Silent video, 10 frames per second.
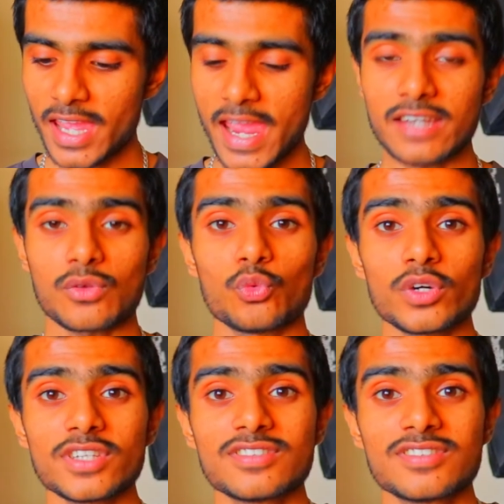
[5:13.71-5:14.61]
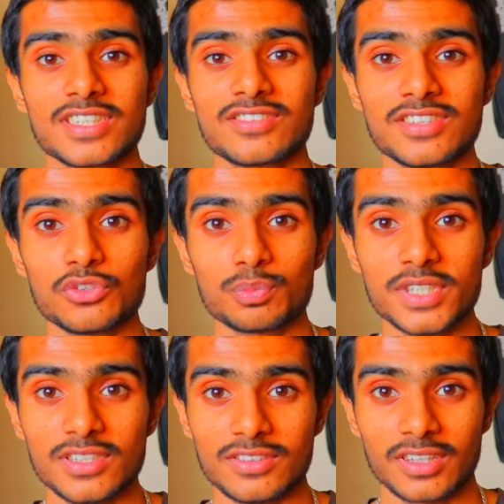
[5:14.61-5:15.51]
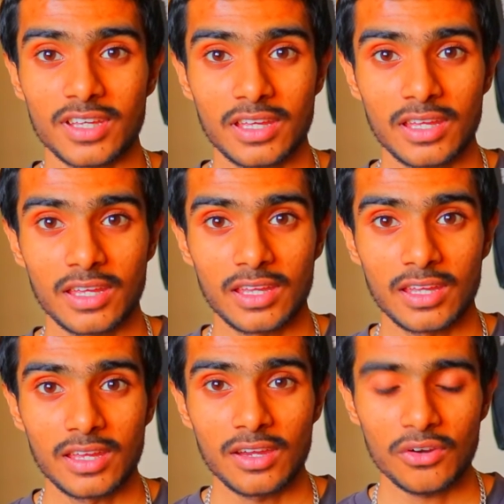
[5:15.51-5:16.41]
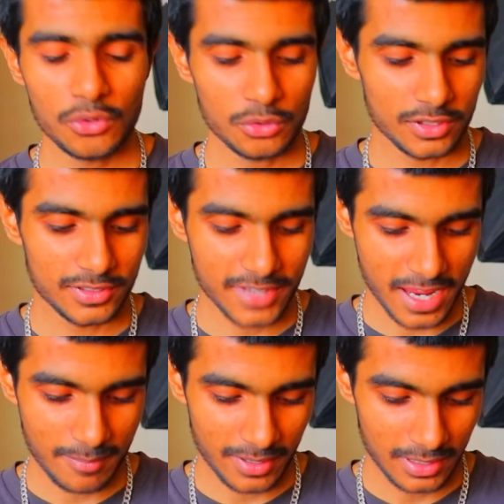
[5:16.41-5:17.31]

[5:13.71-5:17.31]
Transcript: at 160 rupees. Oh damn,